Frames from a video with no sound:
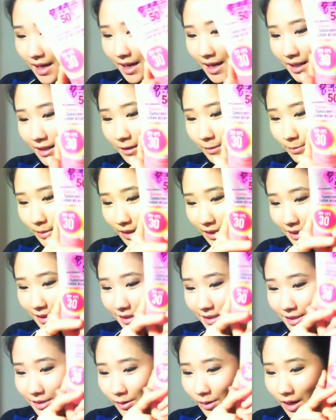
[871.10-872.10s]
Alba,
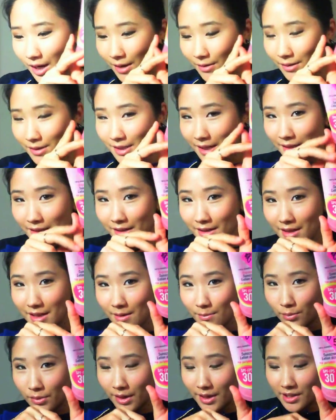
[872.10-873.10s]
so I was under the
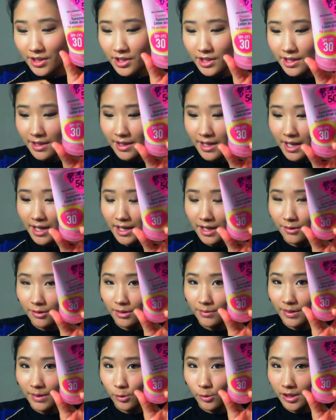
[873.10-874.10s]
impression that it
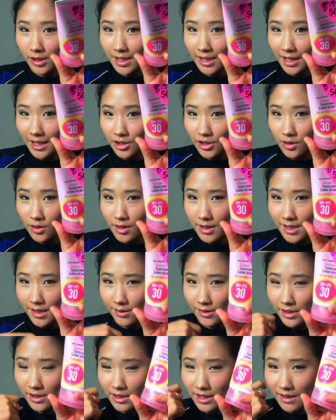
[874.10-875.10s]
would be more natural, because I
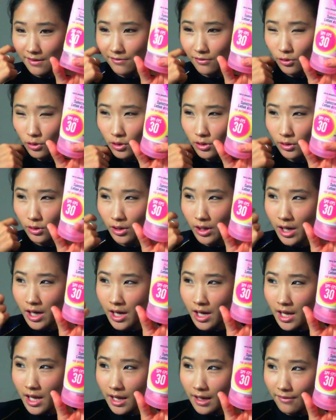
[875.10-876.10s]
was looking for
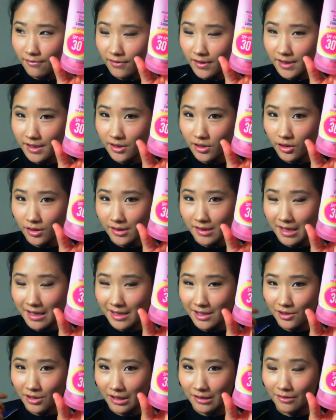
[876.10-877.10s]
a physical
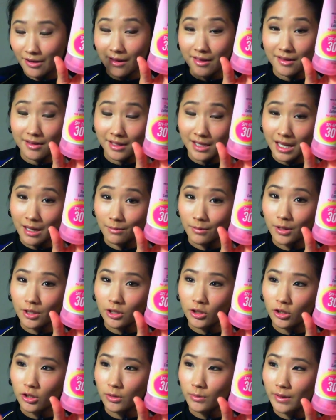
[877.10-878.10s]
sunscreen rather than
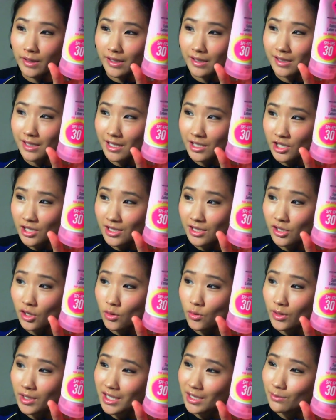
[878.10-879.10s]
chemical, because I just
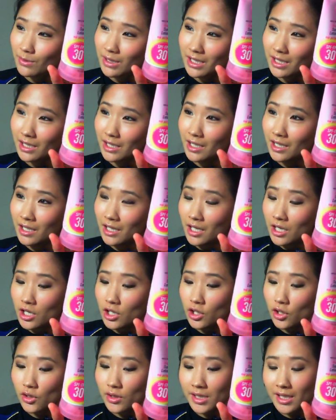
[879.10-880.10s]
don't want to be
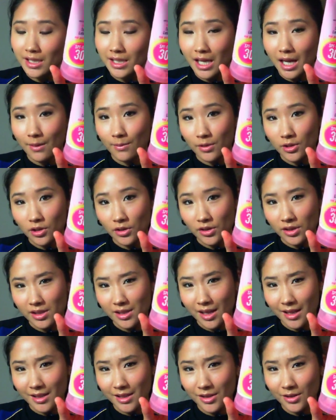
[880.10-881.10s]
using chemical
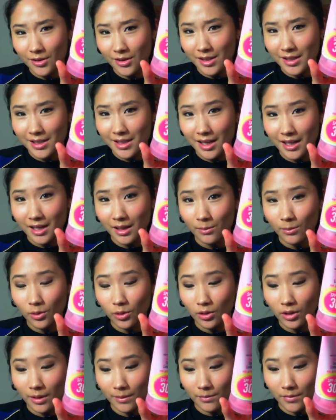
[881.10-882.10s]
sunscreens
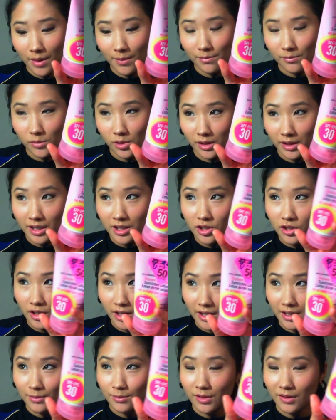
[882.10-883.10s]
anymore. I'm really
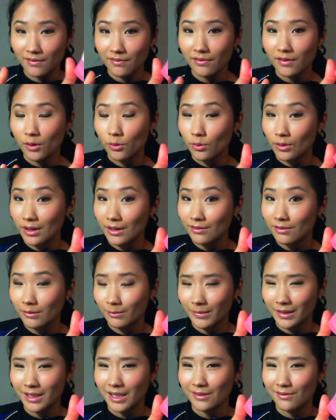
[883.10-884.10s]
trying to move away
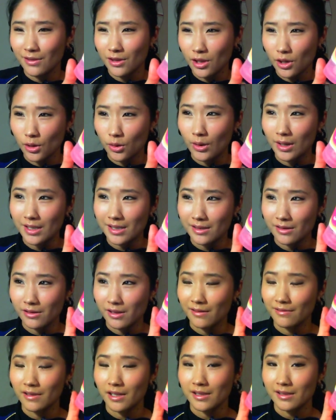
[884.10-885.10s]
from it, even though I still
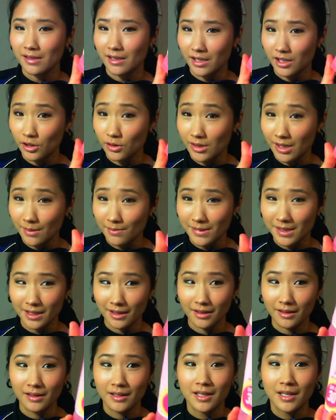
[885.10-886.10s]
have lots to use up
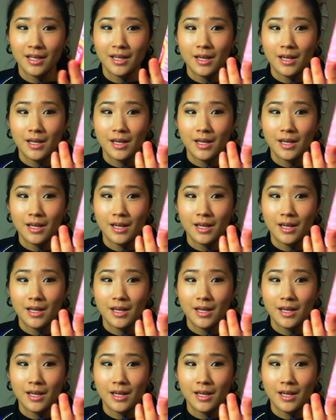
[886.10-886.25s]
still.